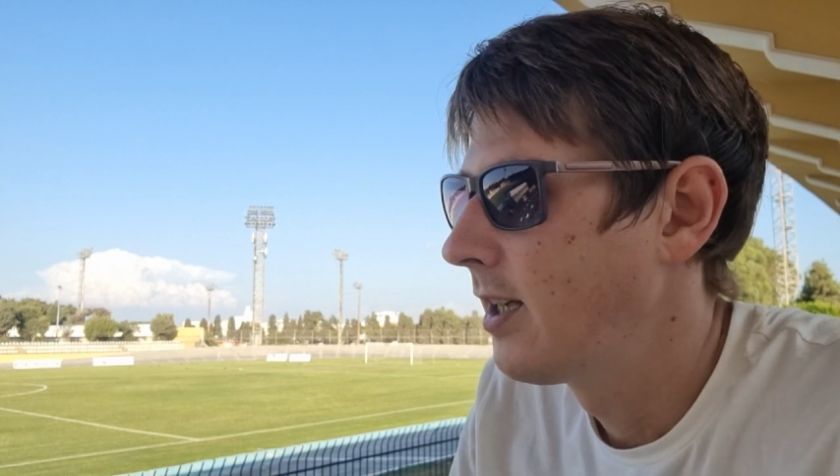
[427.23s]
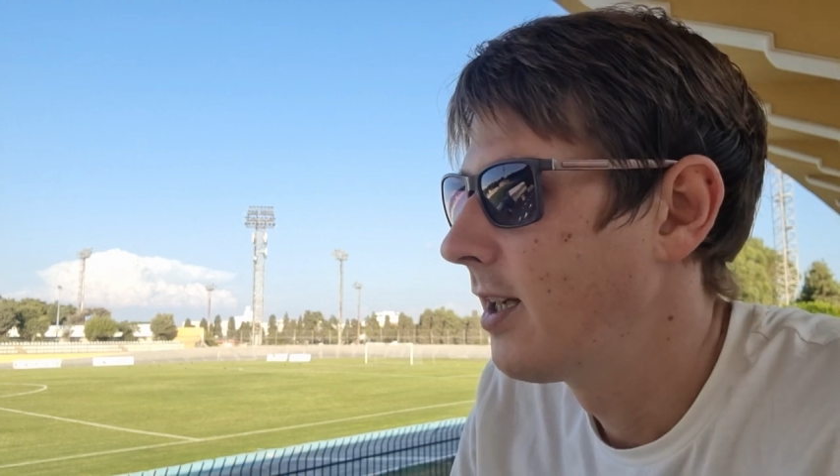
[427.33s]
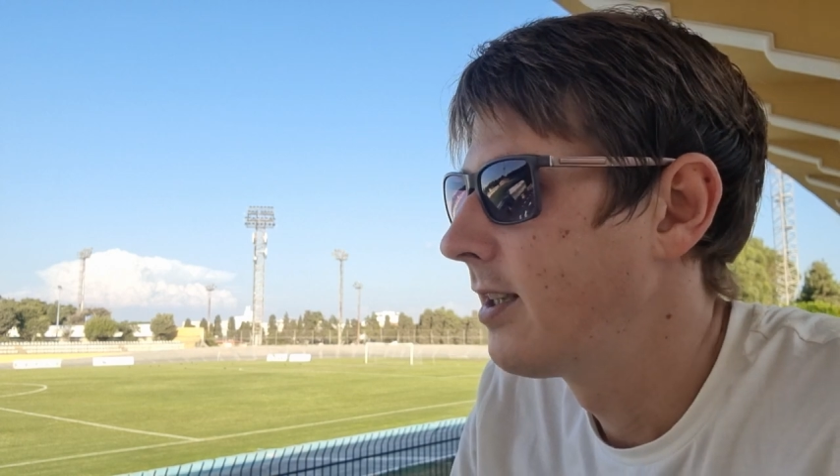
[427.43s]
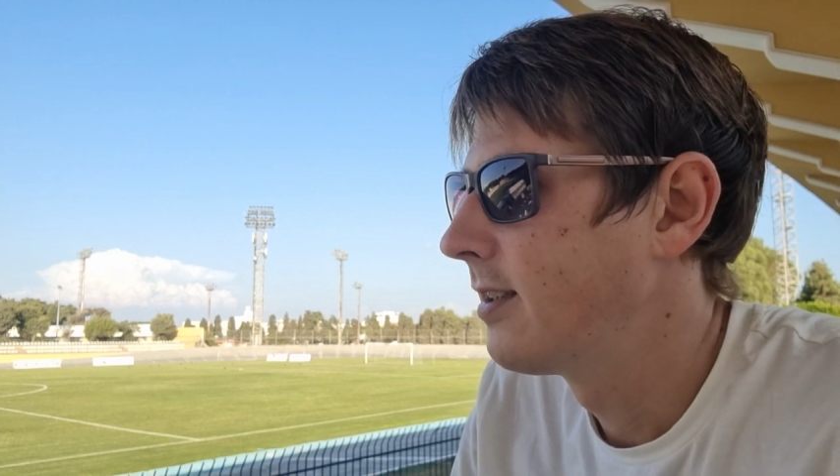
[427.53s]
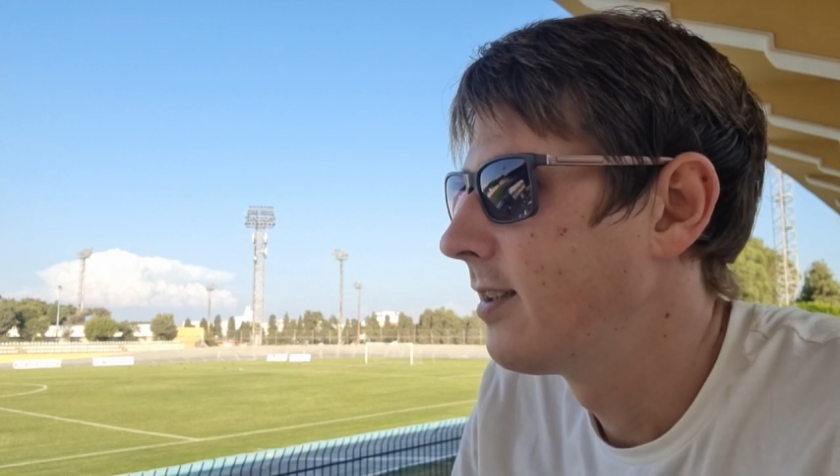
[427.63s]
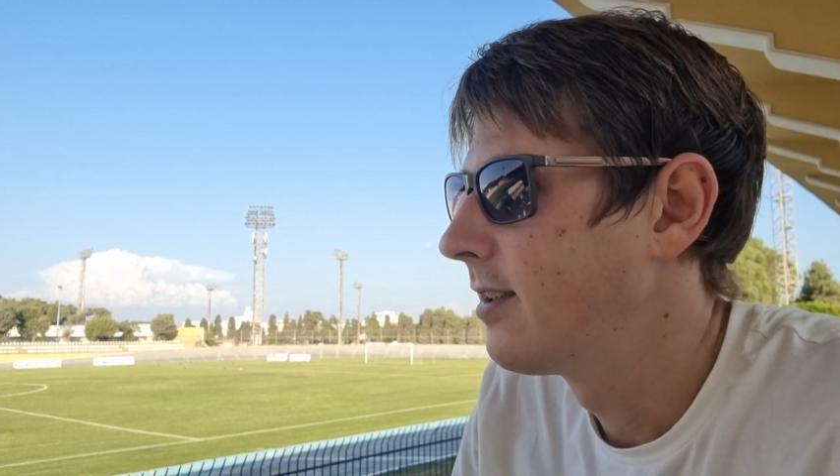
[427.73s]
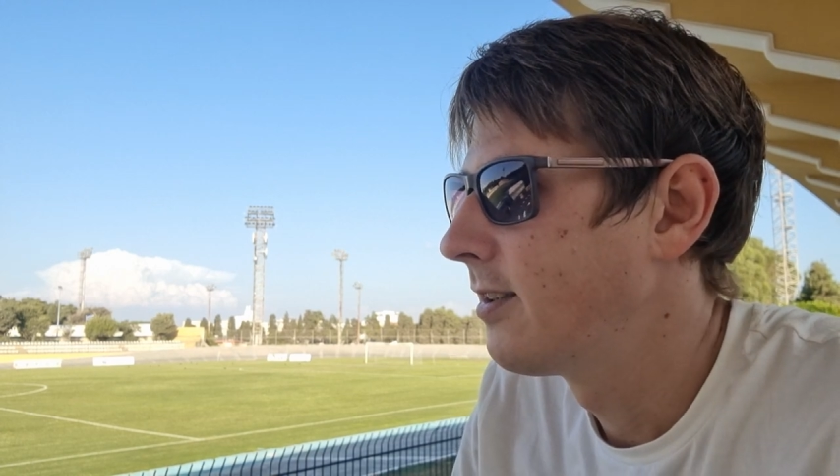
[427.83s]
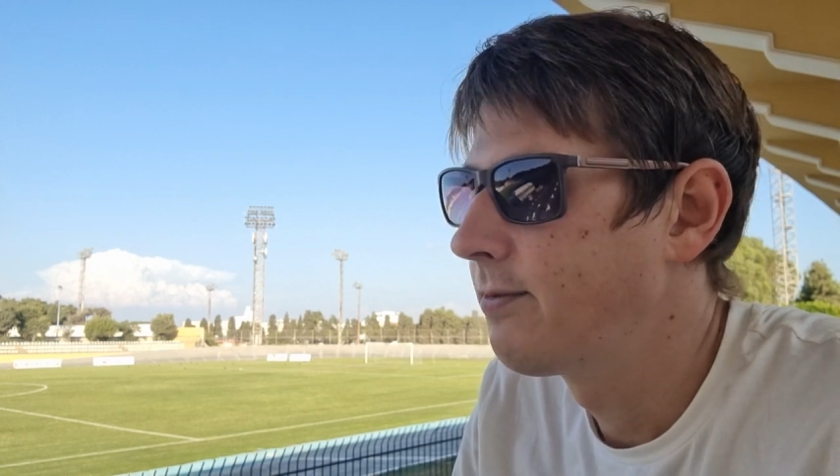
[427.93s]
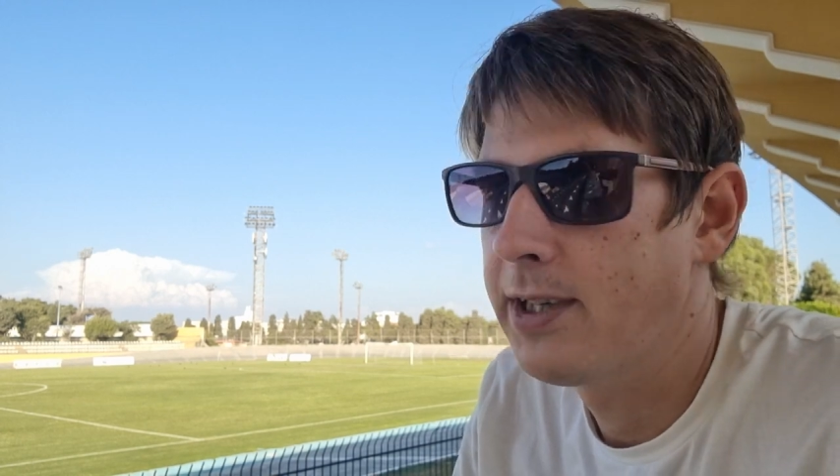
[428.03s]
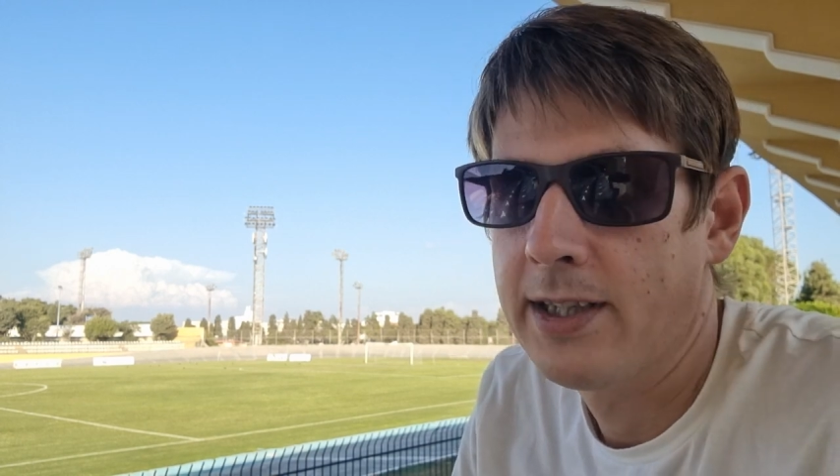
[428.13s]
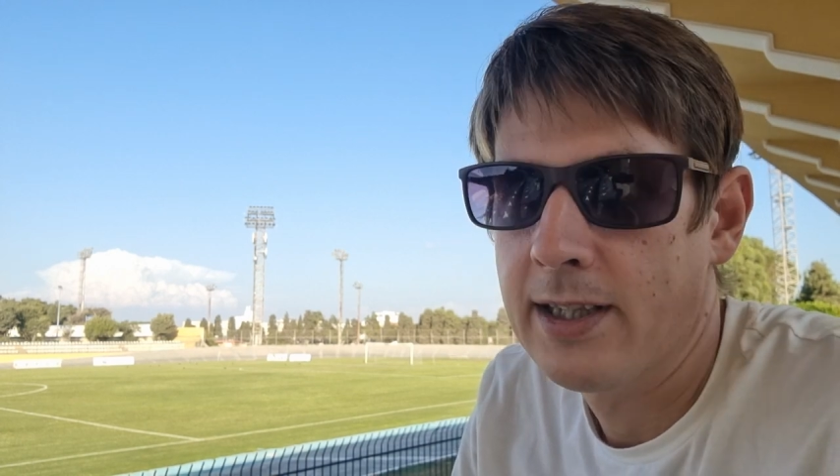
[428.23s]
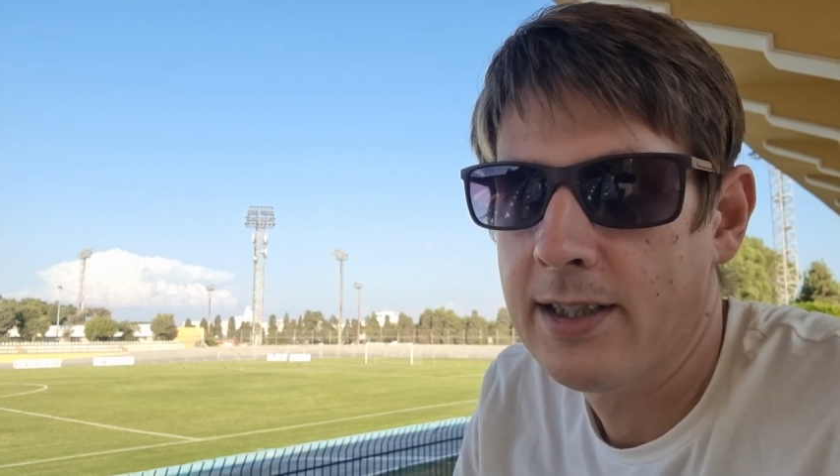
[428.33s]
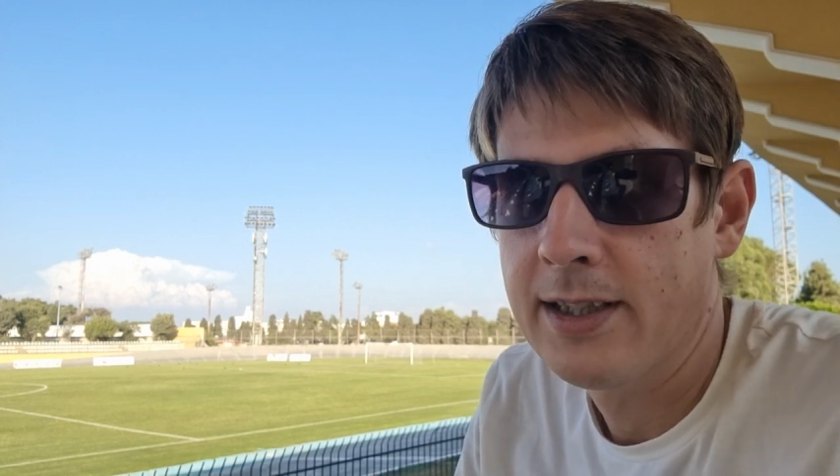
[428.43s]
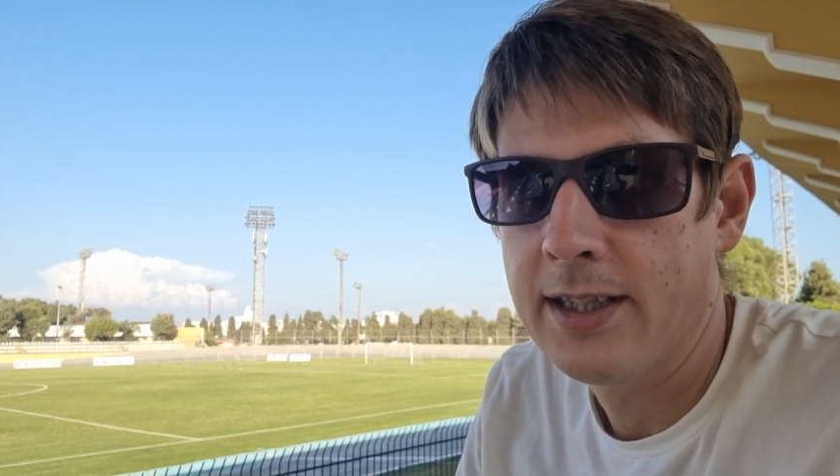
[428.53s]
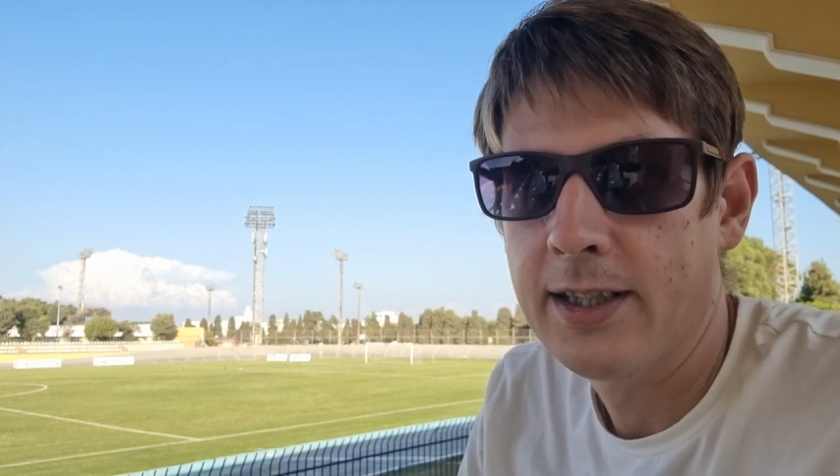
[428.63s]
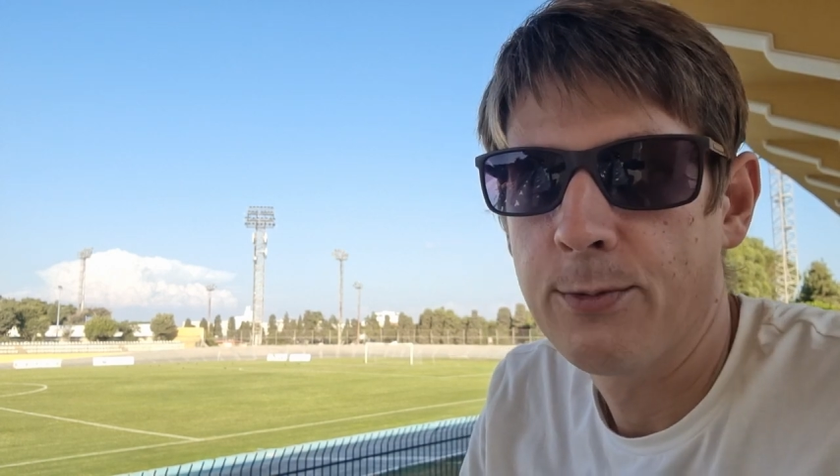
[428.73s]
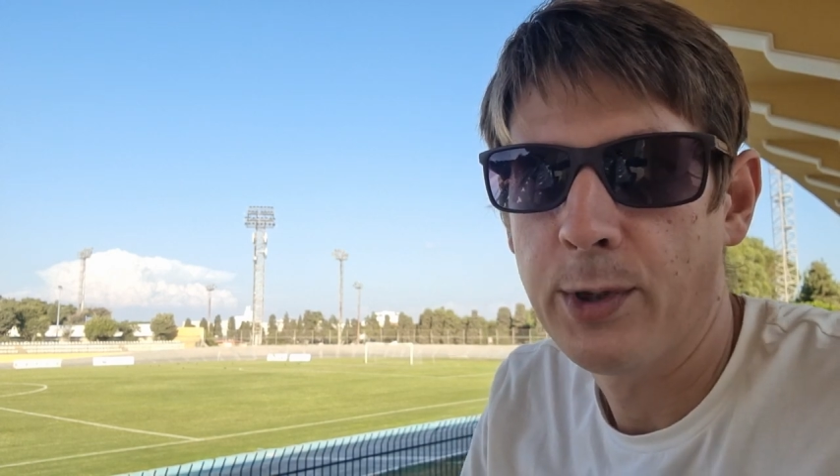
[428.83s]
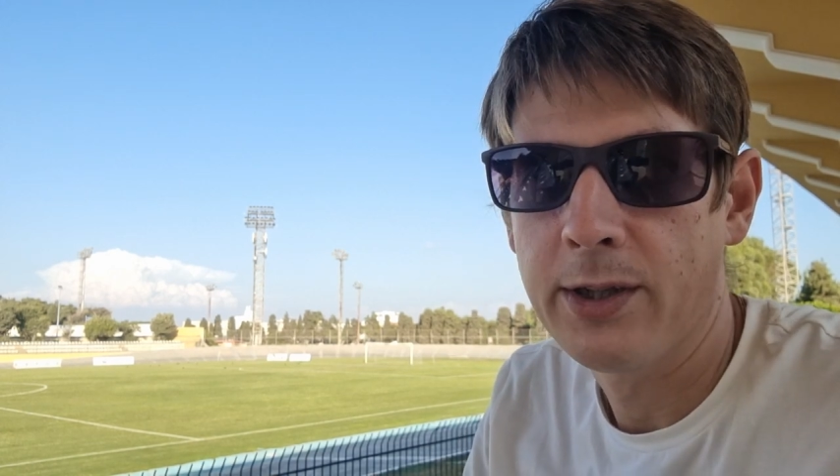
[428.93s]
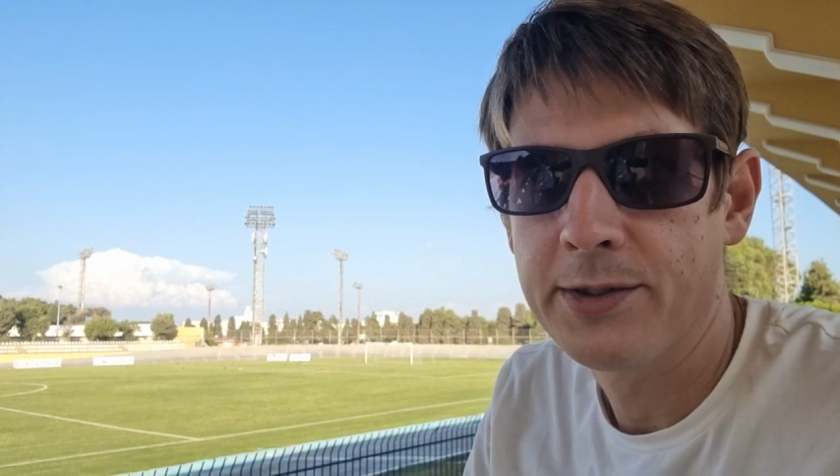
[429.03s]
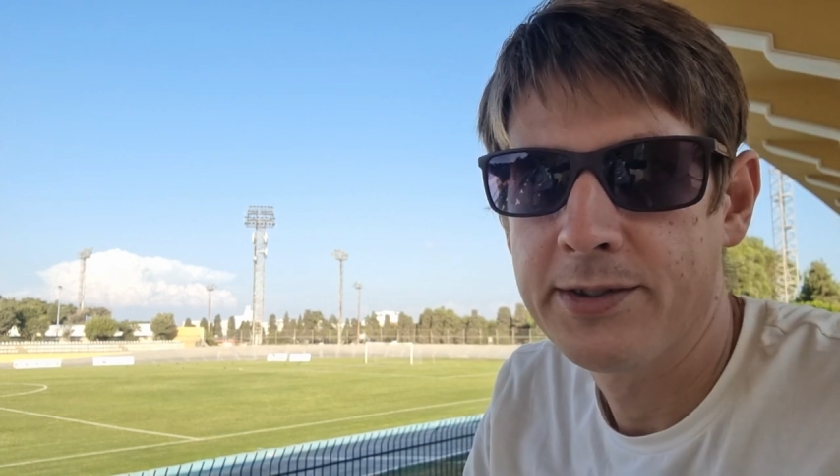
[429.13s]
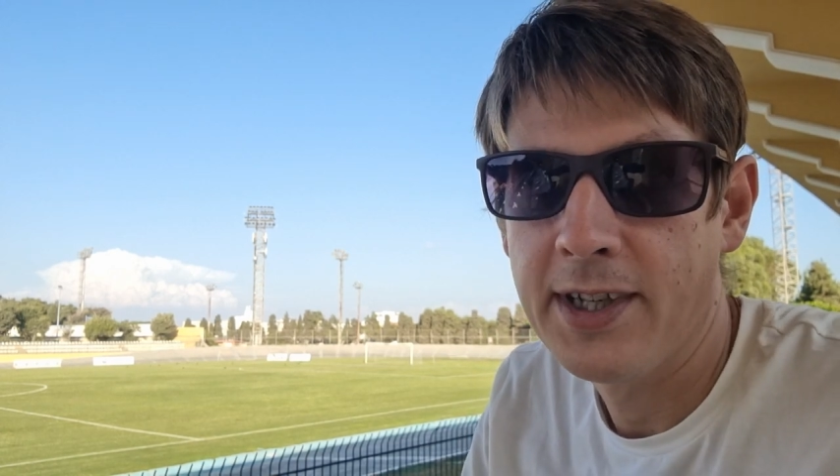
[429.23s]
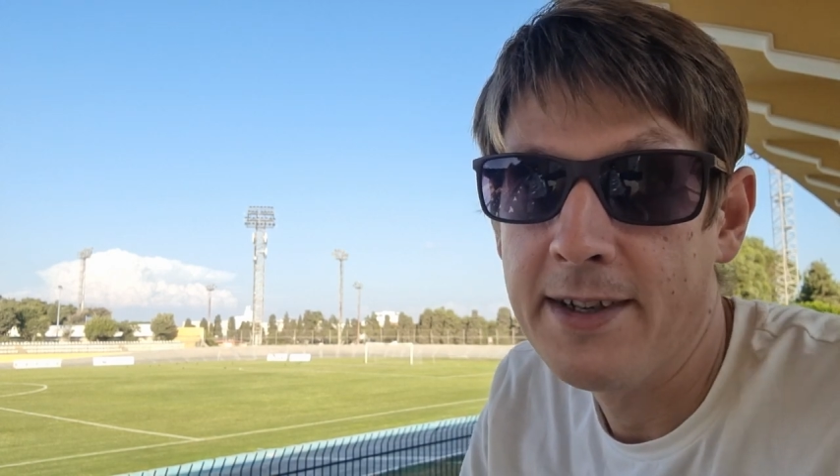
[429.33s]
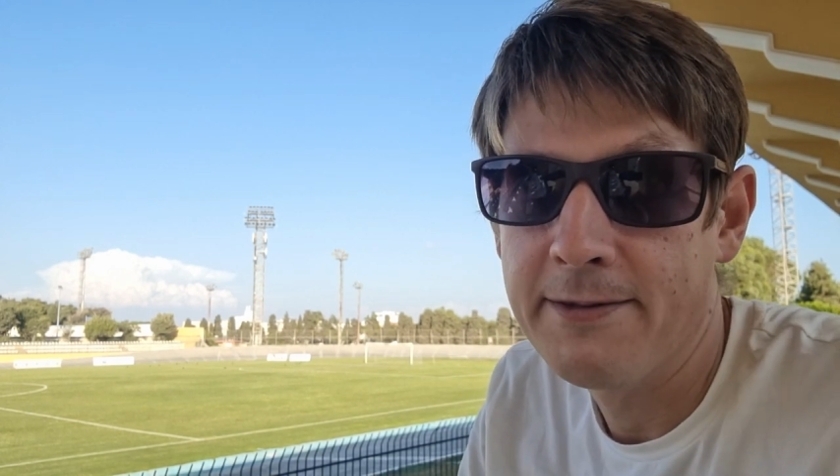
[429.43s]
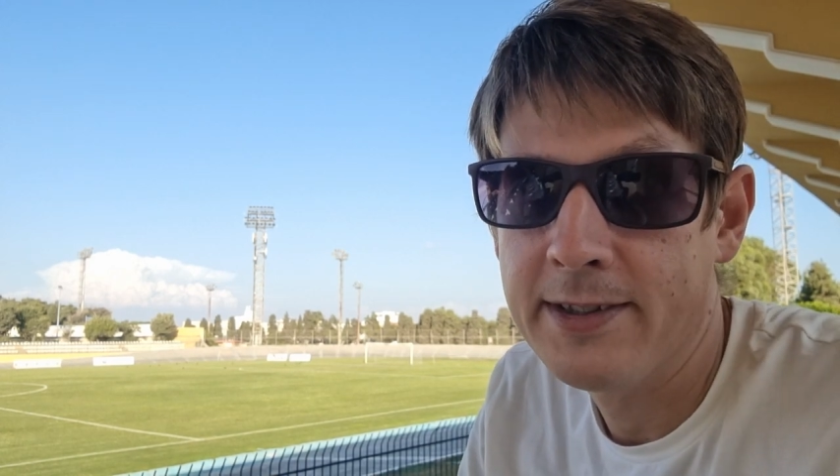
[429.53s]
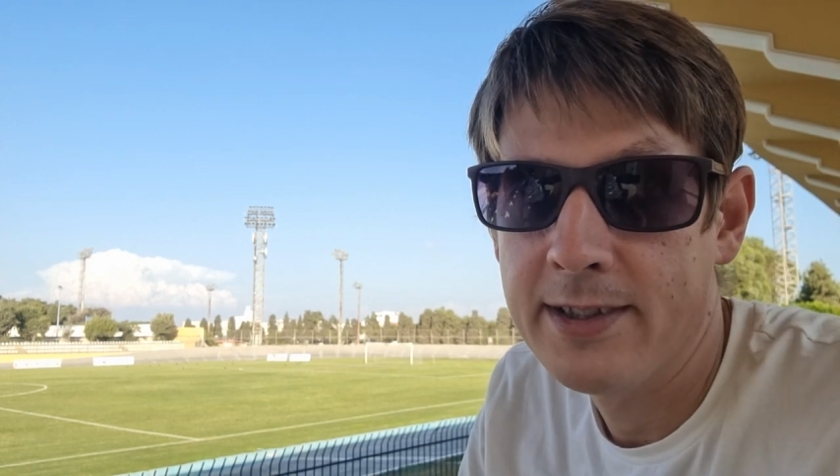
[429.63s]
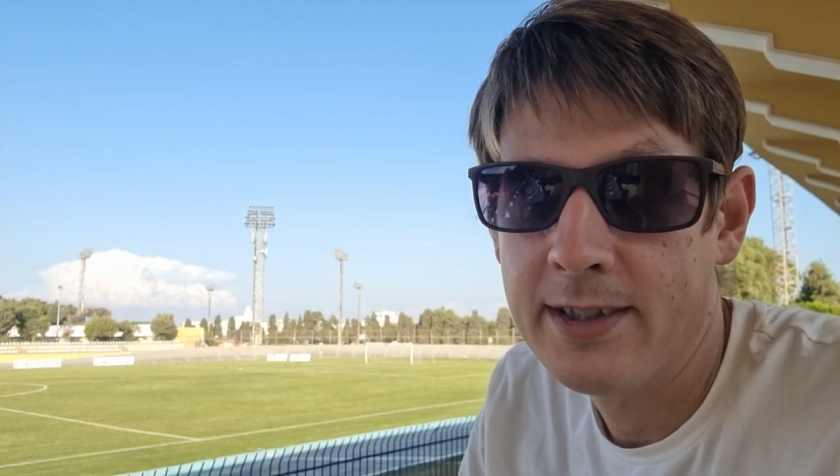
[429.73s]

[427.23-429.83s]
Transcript: and finally we got saved.